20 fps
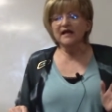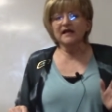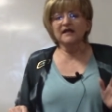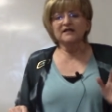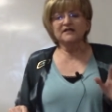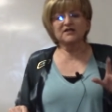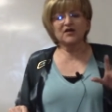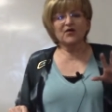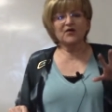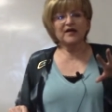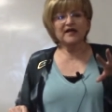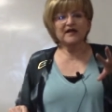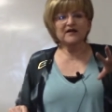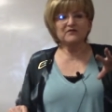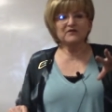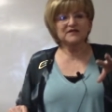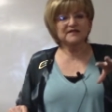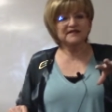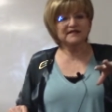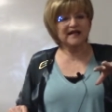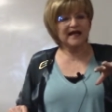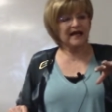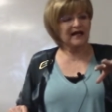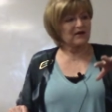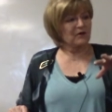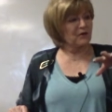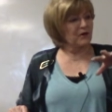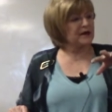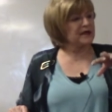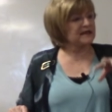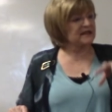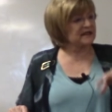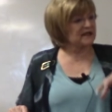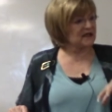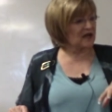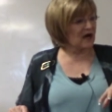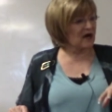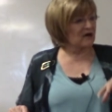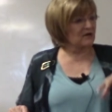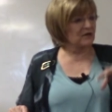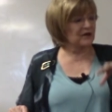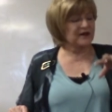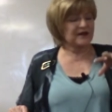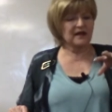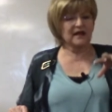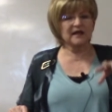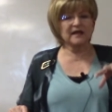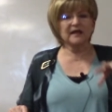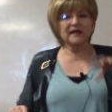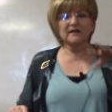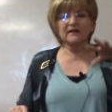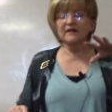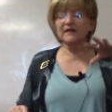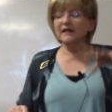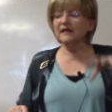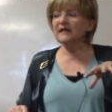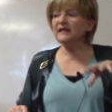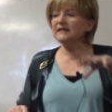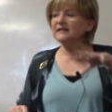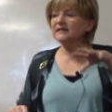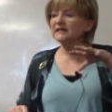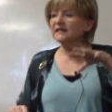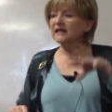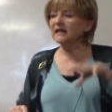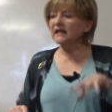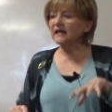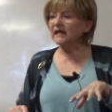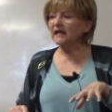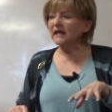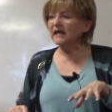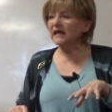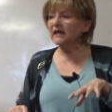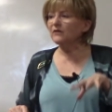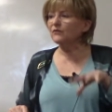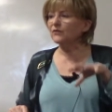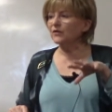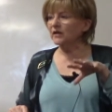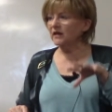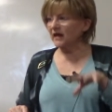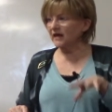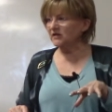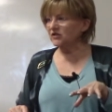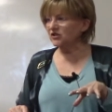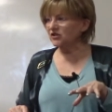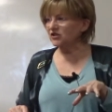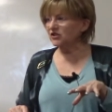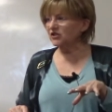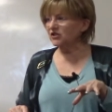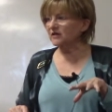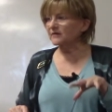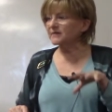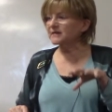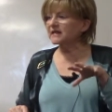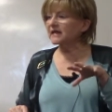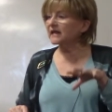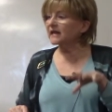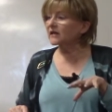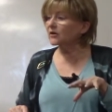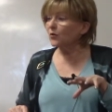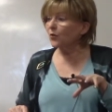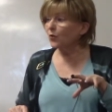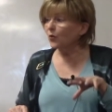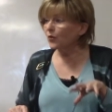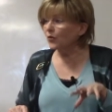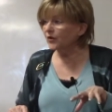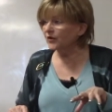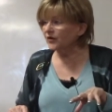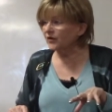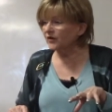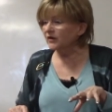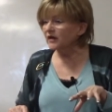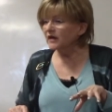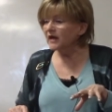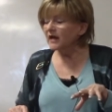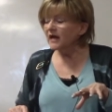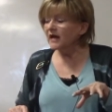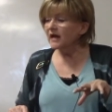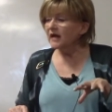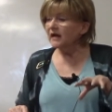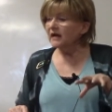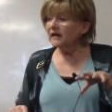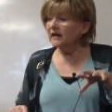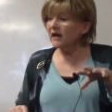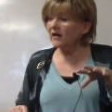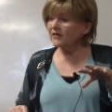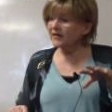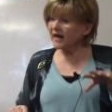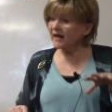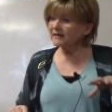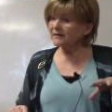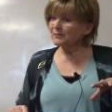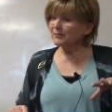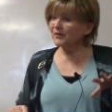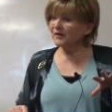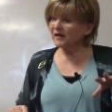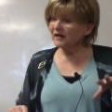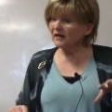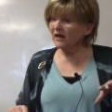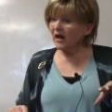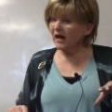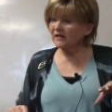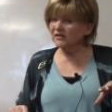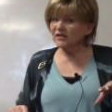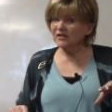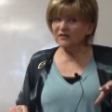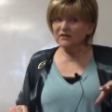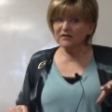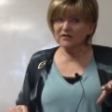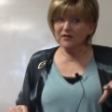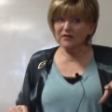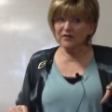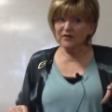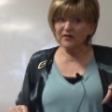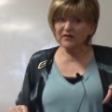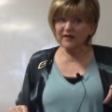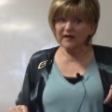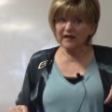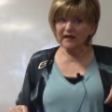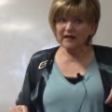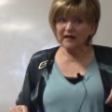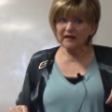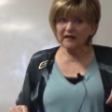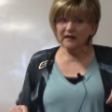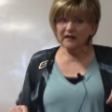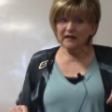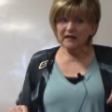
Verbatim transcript: So he was saying we start with getting these key relationships relationships in order. Now that's pretty logical, don't you think?